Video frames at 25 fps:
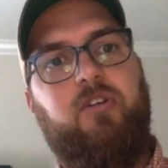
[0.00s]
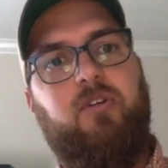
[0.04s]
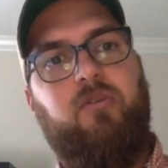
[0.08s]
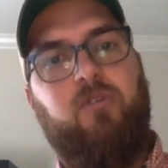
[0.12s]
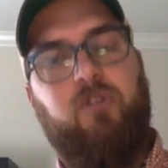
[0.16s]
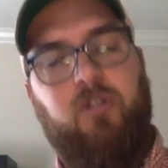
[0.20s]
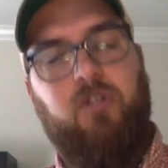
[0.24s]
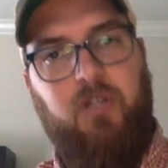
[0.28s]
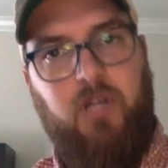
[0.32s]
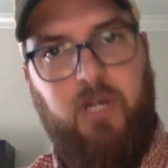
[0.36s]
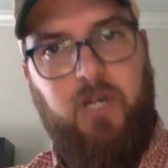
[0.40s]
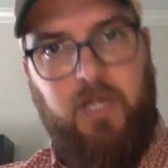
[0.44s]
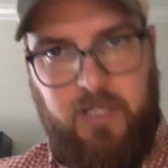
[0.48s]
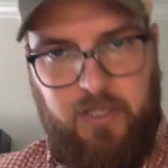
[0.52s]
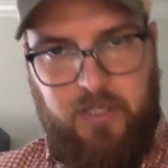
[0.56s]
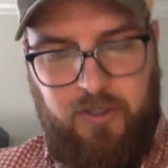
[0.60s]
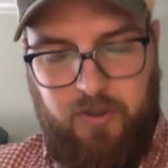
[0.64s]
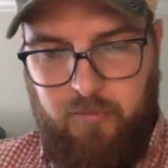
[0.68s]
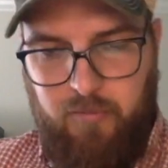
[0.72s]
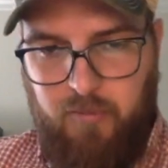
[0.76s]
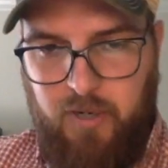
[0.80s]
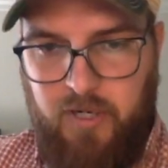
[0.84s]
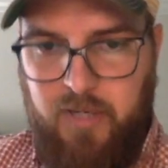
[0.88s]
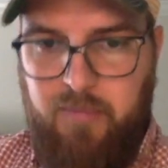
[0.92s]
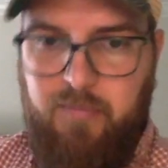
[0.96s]
Good luck getting your
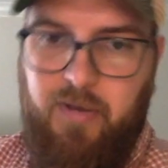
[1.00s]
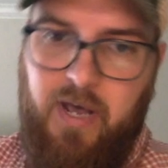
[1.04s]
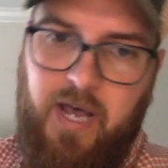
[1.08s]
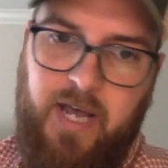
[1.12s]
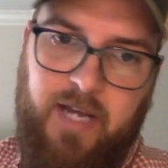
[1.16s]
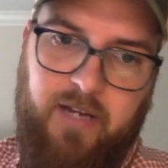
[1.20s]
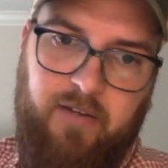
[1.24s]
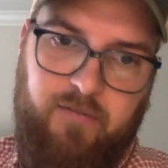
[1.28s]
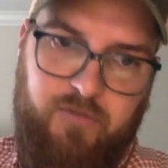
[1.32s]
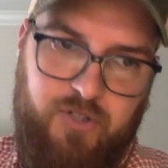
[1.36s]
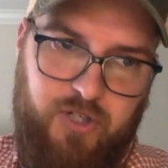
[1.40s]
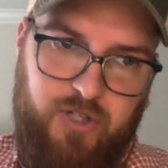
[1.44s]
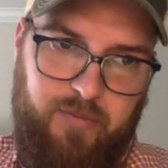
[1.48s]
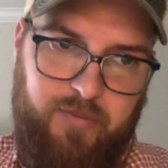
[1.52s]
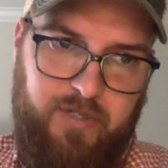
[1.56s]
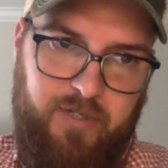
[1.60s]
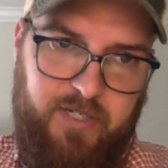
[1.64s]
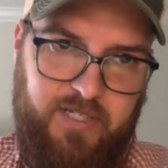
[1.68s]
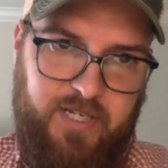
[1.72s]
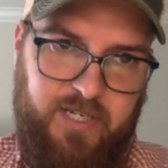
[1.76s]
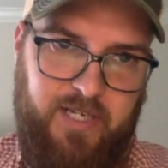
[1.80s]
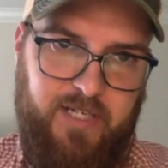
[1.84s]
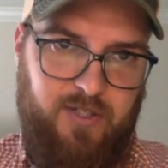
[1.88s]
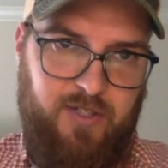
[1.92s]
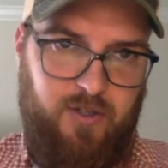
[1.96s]
money back if Germany
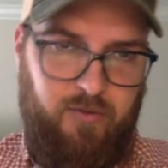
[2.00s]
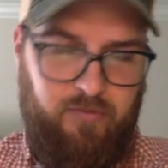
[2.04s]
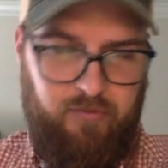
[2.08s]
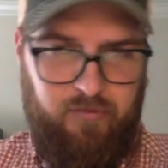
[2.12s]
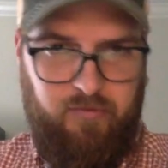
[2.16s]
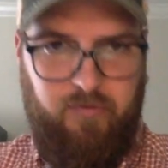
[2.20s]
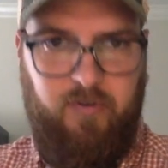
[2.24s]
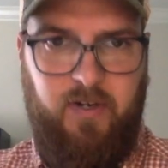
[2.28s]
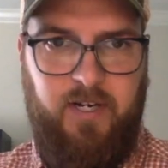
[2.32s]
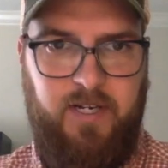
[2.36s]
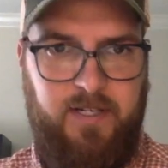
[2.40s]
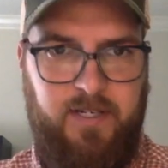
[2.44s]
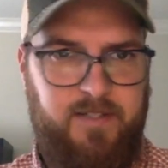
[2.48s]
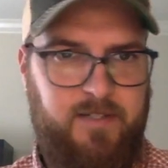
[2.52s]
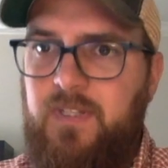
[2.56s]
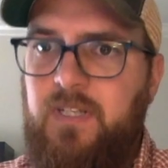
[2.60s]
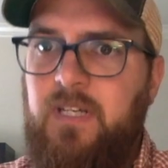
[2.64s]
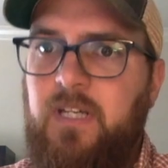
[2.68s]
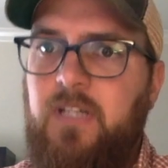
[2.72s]
takes over France.